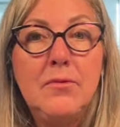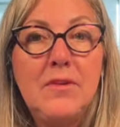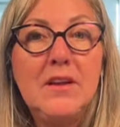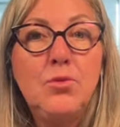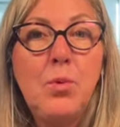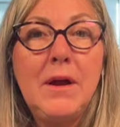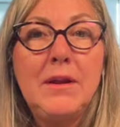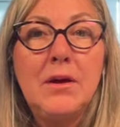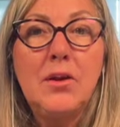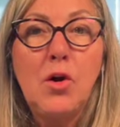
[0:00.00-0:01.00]
That's why
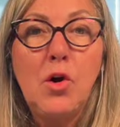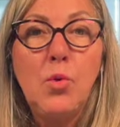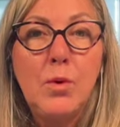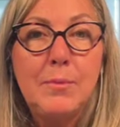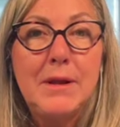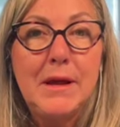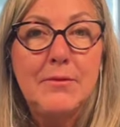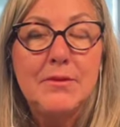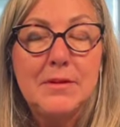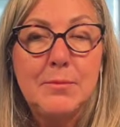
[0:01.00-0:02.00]
not all women have
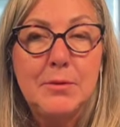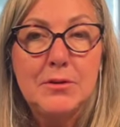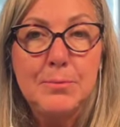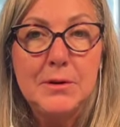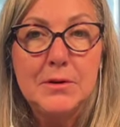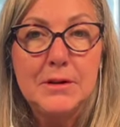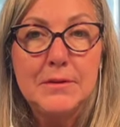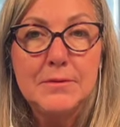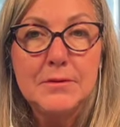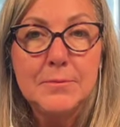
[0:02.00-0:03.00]
the same
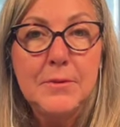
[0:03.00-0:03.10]
experience.